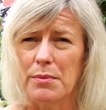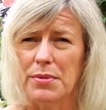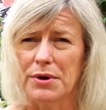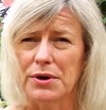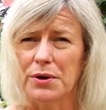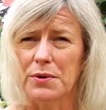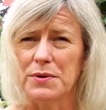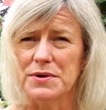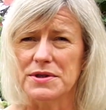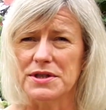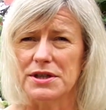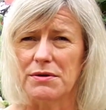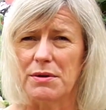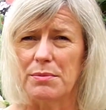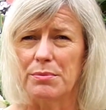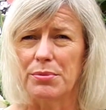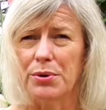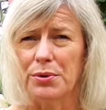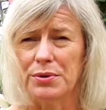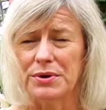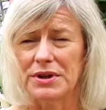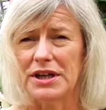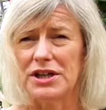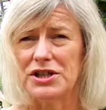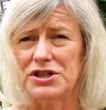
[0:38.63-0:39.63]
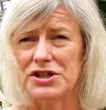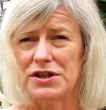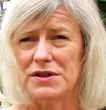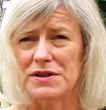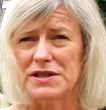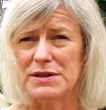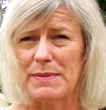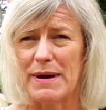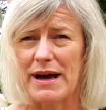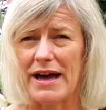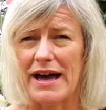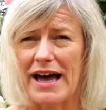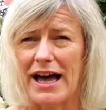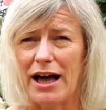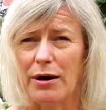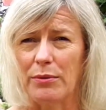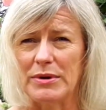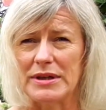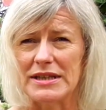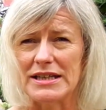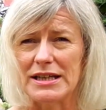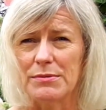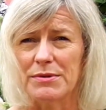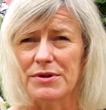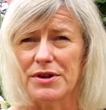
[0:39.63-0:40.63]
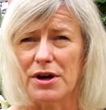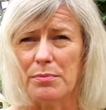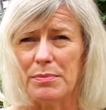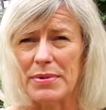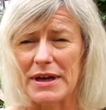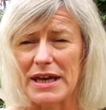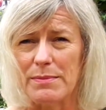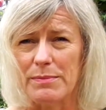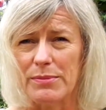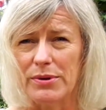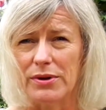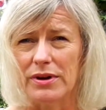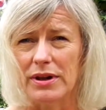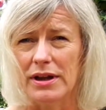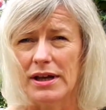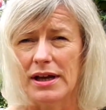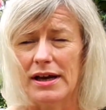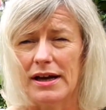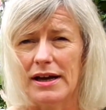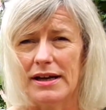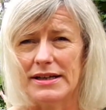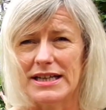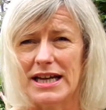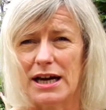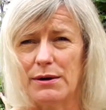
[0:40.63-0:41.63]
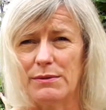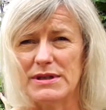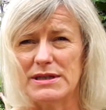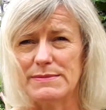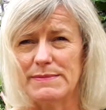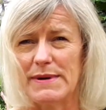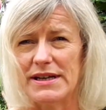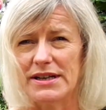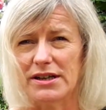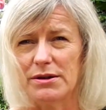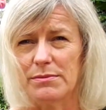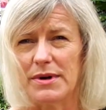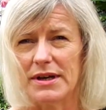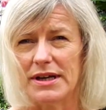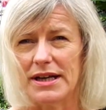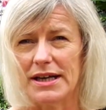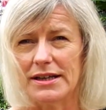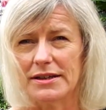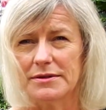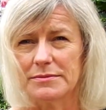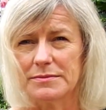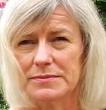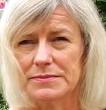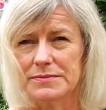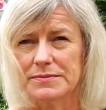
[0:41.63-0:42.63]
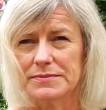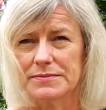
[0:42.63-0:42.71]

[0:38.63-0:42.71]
but also important issues about how we deal with our people and how we spend our money.